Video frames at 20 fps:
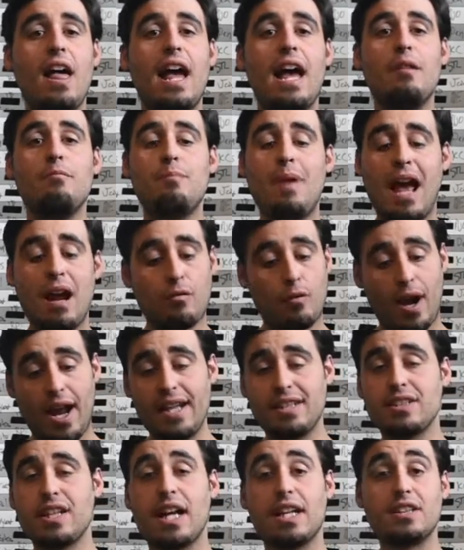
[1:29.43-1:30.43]
And Matt
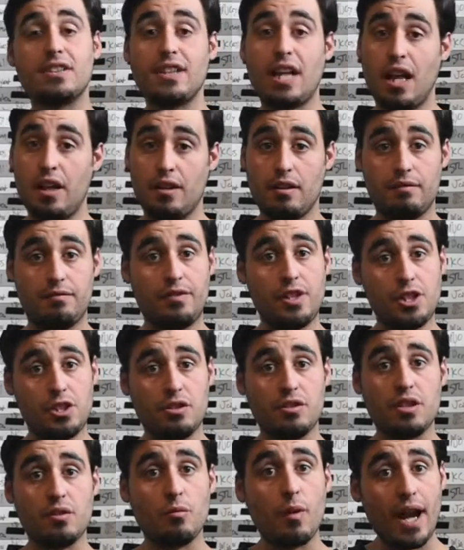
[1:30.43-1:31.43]
Ryan's got a solid
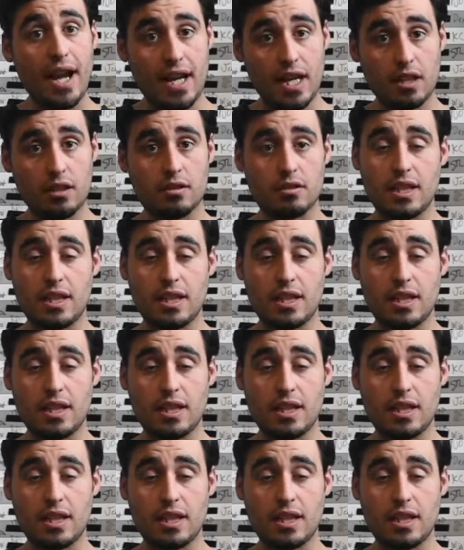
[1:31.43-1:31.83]
efficiency rating.